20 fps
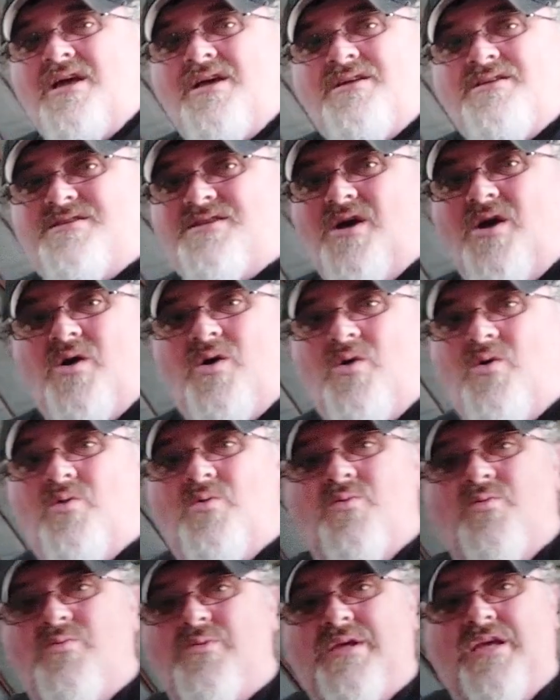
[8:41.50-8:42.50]

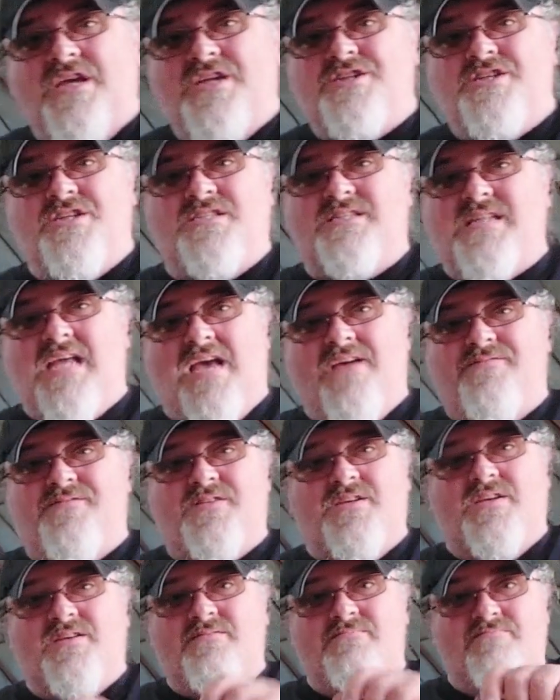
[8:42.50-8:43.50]
So you just have
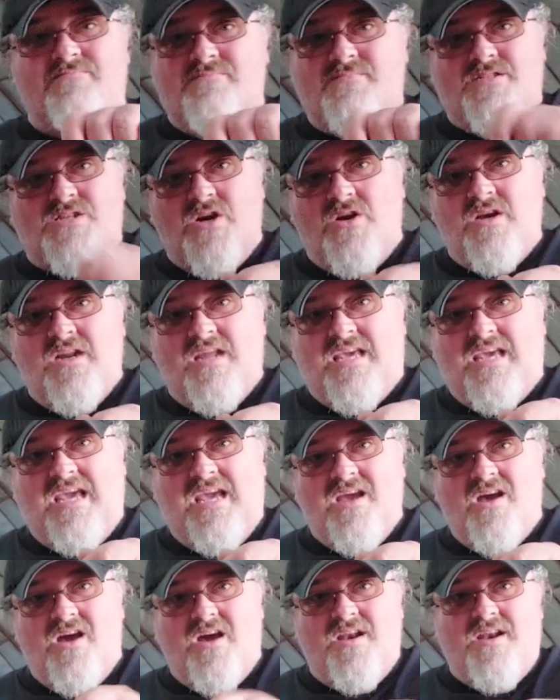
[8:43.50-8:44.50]
to turn the
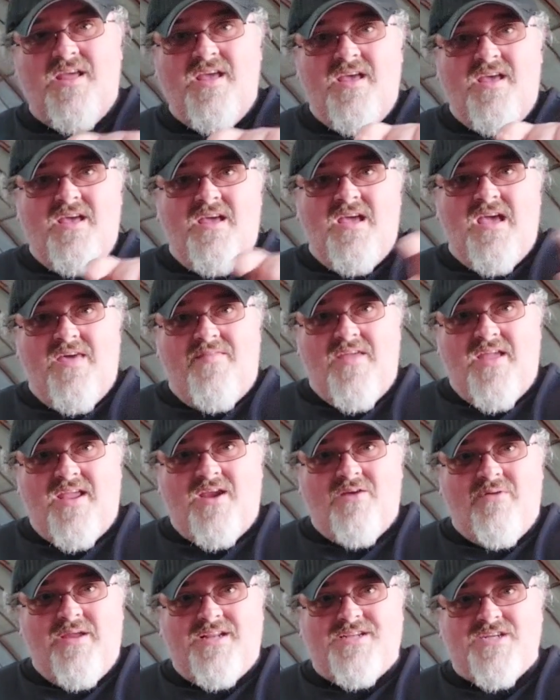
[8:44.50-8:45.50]
key on, and then
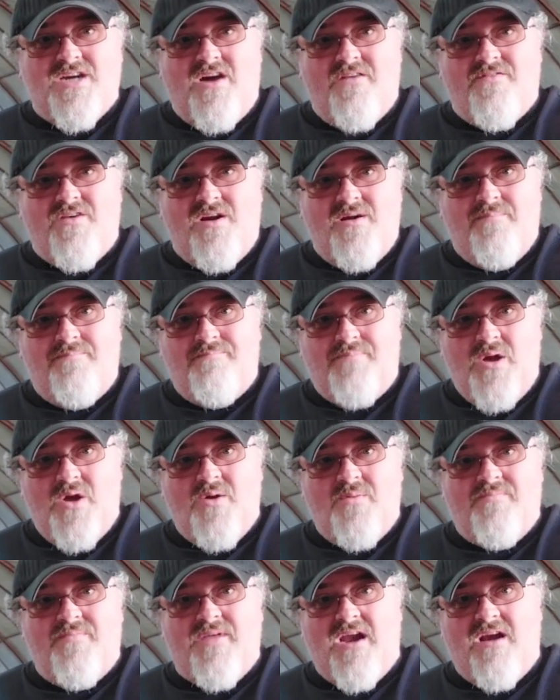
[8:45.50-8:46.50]
you reach over and
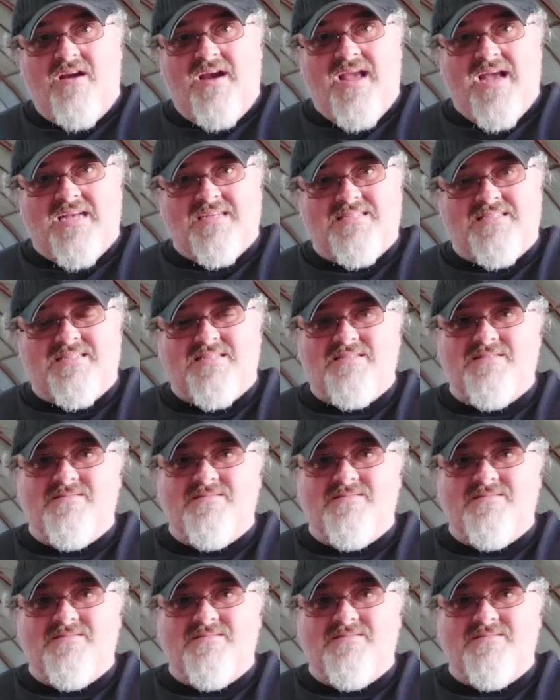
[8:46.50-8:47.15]
boom, there it is.